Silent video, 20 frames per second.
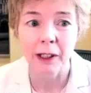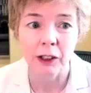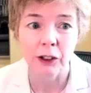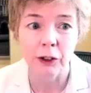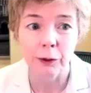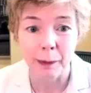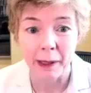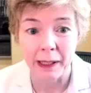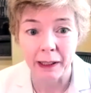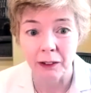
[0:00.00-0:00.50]

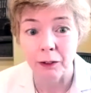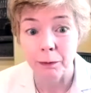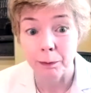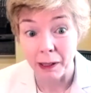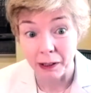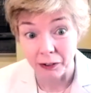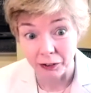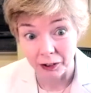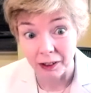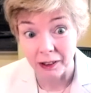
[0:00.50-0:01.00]
expect,
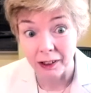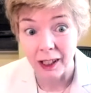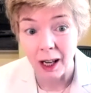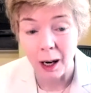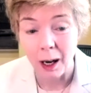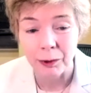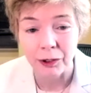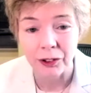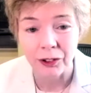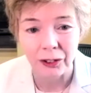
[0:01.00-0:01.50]
based on the
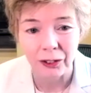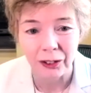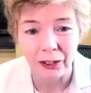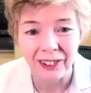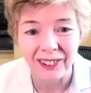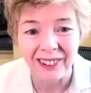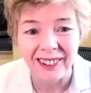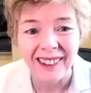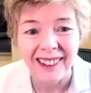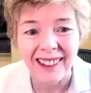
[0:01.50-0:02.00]

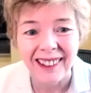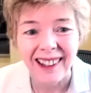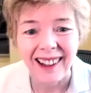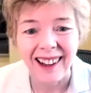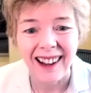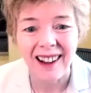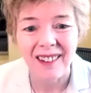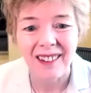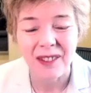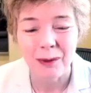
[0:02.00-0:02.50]
composition
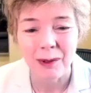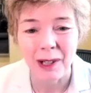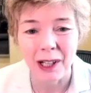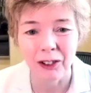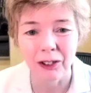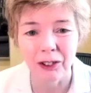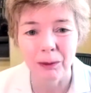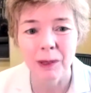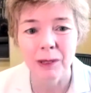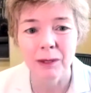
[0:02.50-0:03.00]
of the
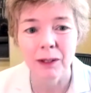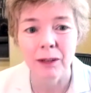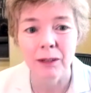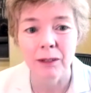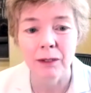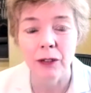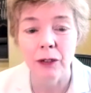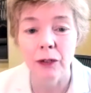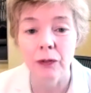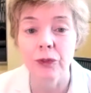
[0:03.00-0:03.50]
regimen.
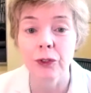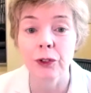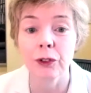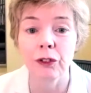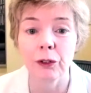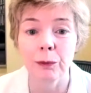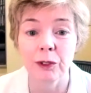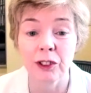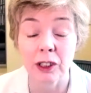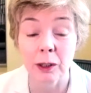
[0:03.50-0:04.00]
So for
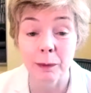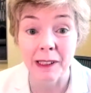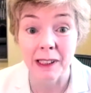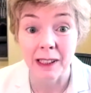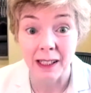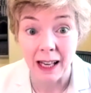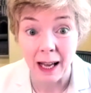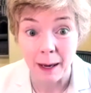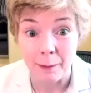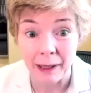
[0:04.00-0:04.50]
gemcitabine
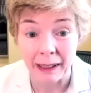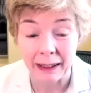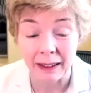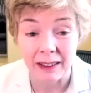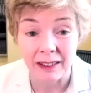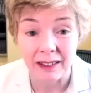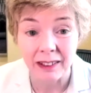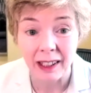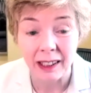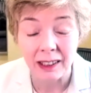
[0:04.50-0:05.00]
and
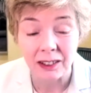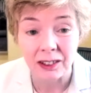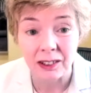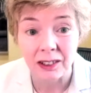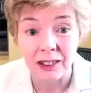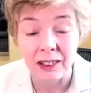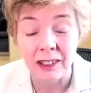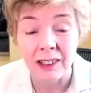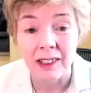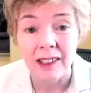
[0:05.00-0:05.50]

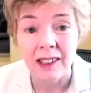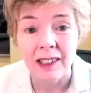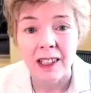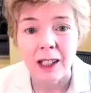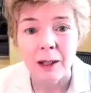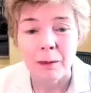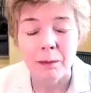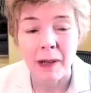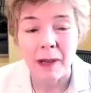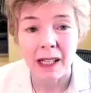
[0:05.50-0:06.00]
nab-paclitaxel,
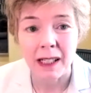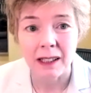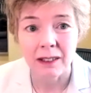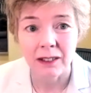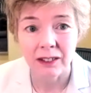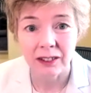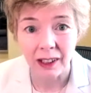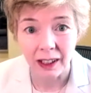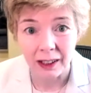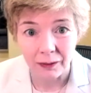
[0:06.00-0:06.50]
main
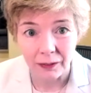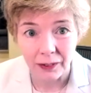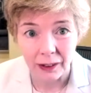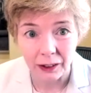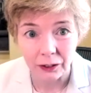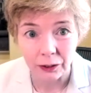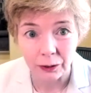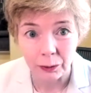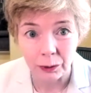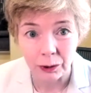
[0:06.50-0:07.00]
side
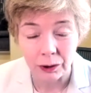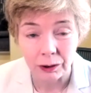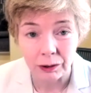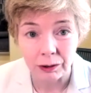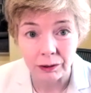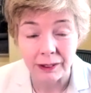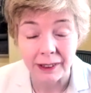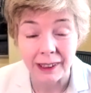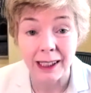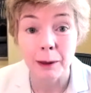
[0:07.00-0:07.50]
effects
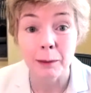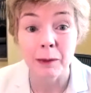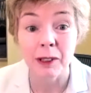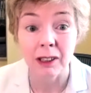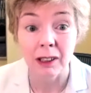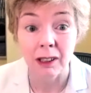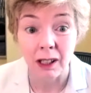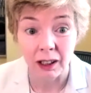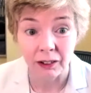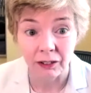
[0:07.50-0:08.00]
were
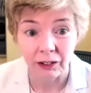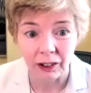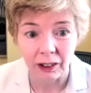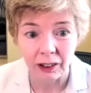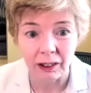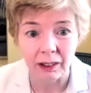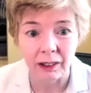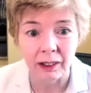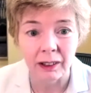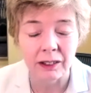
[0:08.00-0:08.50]
hematologic
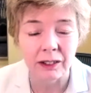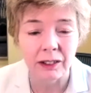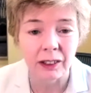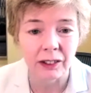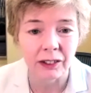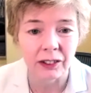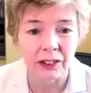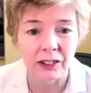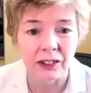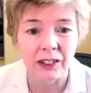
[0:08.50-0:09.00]
uh,
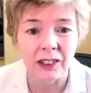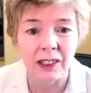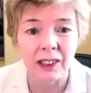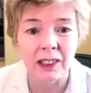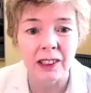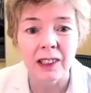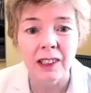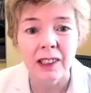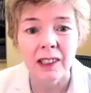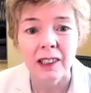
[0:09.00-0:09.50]
toxicity,
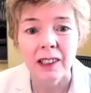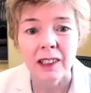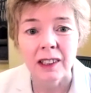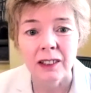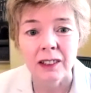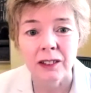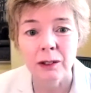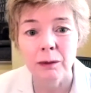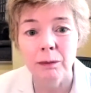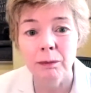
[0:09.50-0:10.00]

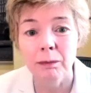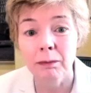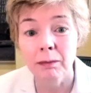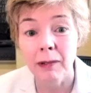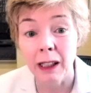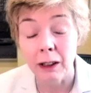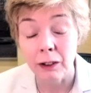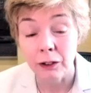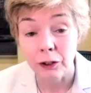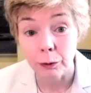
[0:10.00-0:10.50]
so
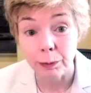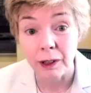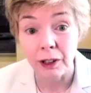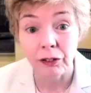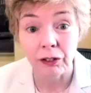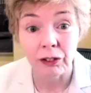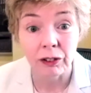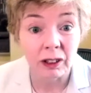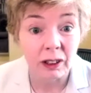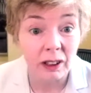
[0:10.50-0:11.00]

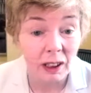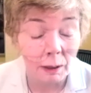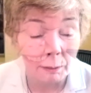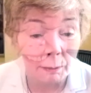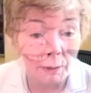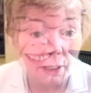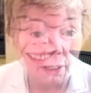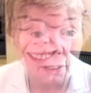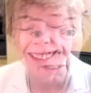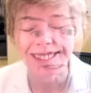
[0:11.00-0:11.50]
myelosuppression,
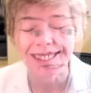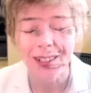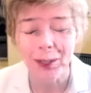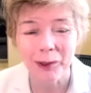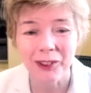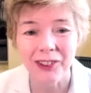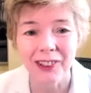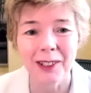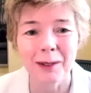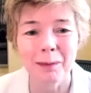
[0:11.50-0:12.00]
anemia,
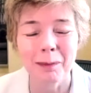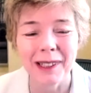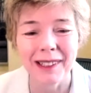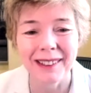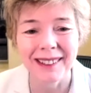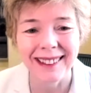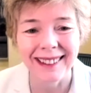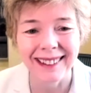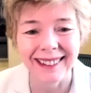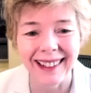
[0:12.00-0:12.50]

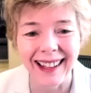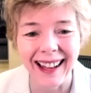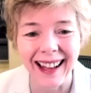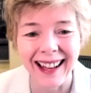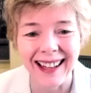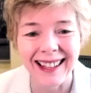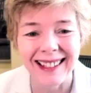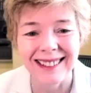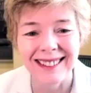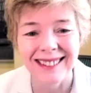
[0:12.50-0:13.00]
thrombocytopenia,
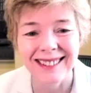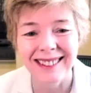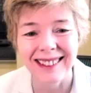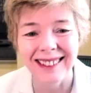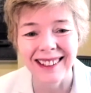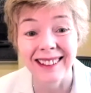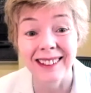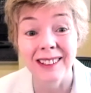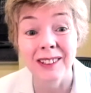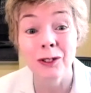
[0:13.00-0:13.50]
and
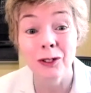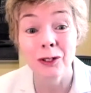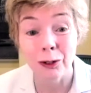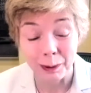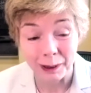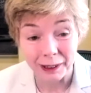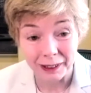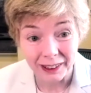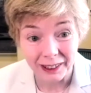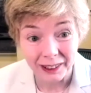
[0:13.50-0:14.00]
uh,
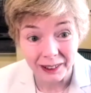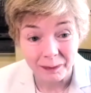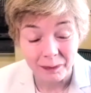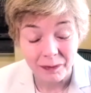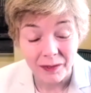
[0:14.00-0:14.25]
neutropenia.